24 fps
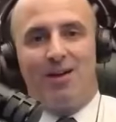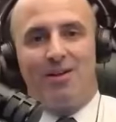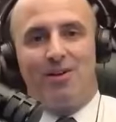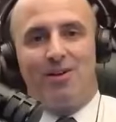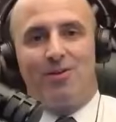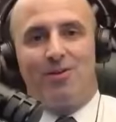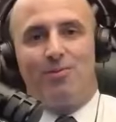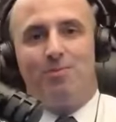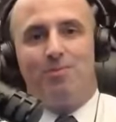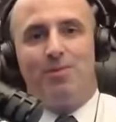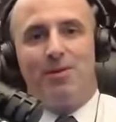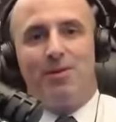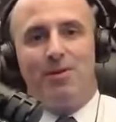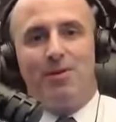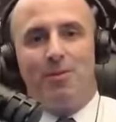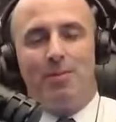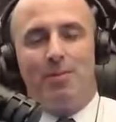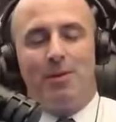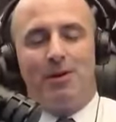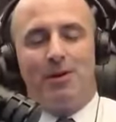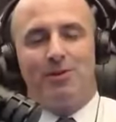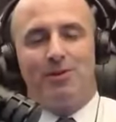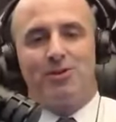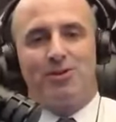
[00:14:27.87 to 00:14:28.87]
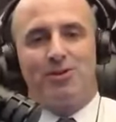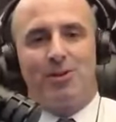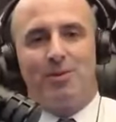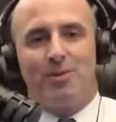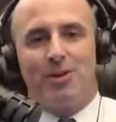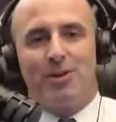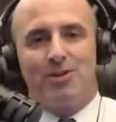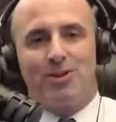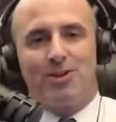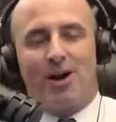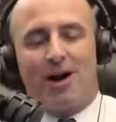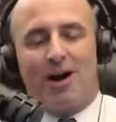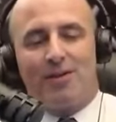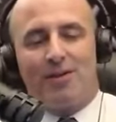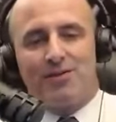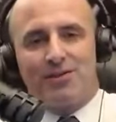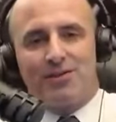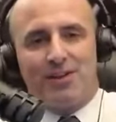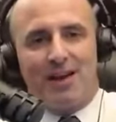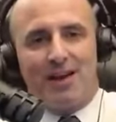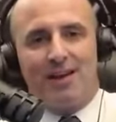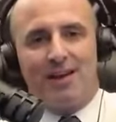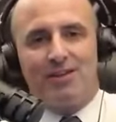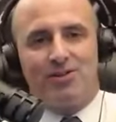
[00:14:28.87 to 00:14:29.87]
you you build so much
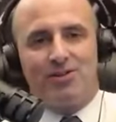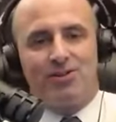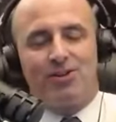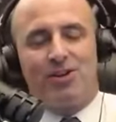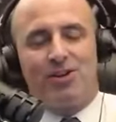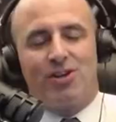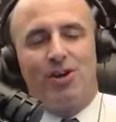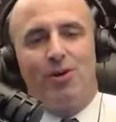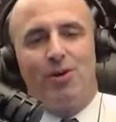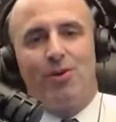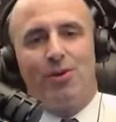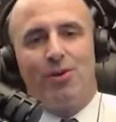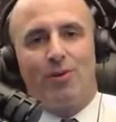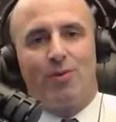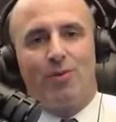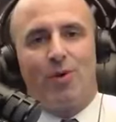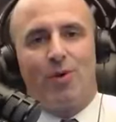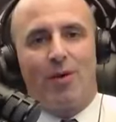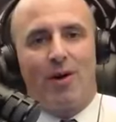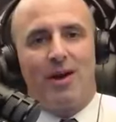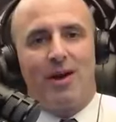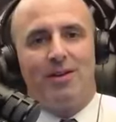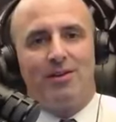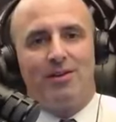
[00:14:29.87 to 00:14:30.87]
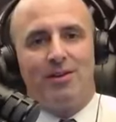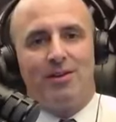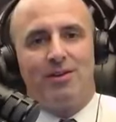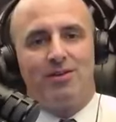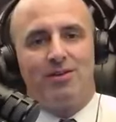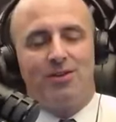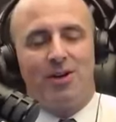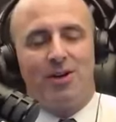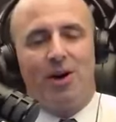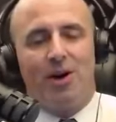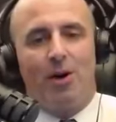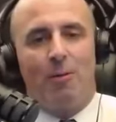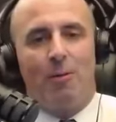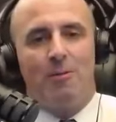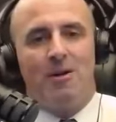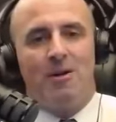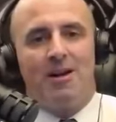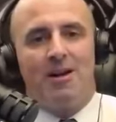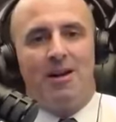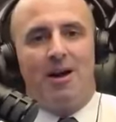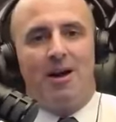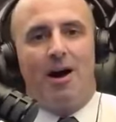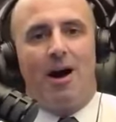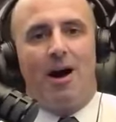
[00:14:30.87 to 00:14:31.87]
offset and skew in the rear end and the toe,
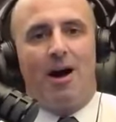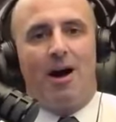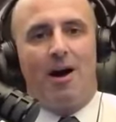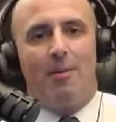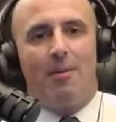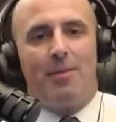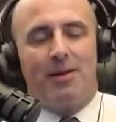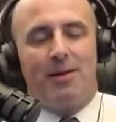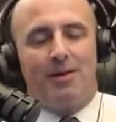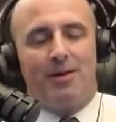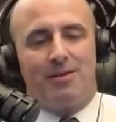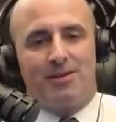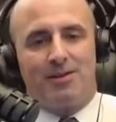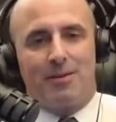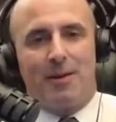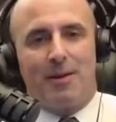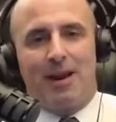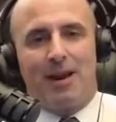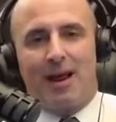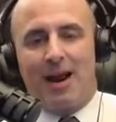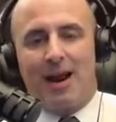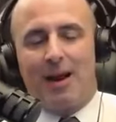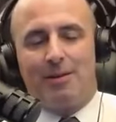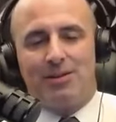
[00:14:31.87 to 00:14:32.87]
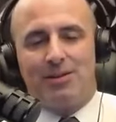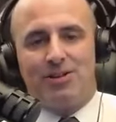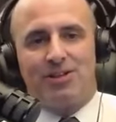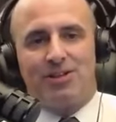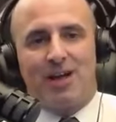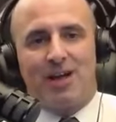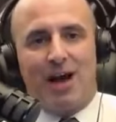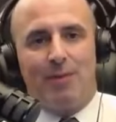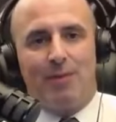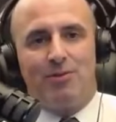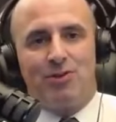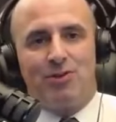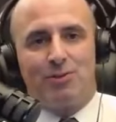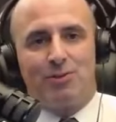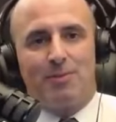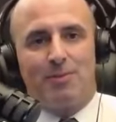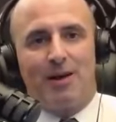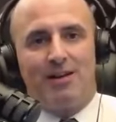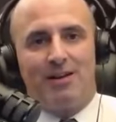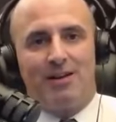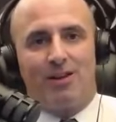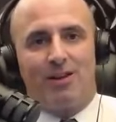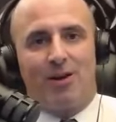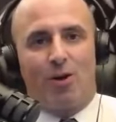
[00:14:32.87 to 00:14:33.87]
uh, be, depending on how much time you
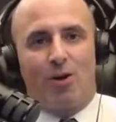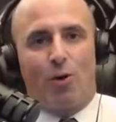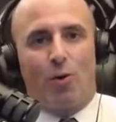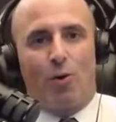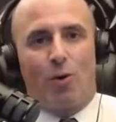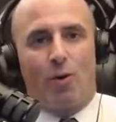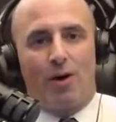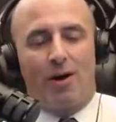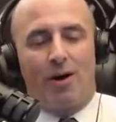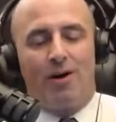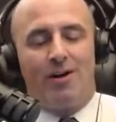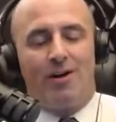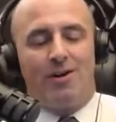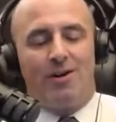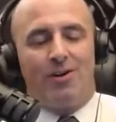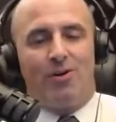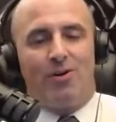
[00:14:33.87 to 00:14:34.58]
spend in the corner.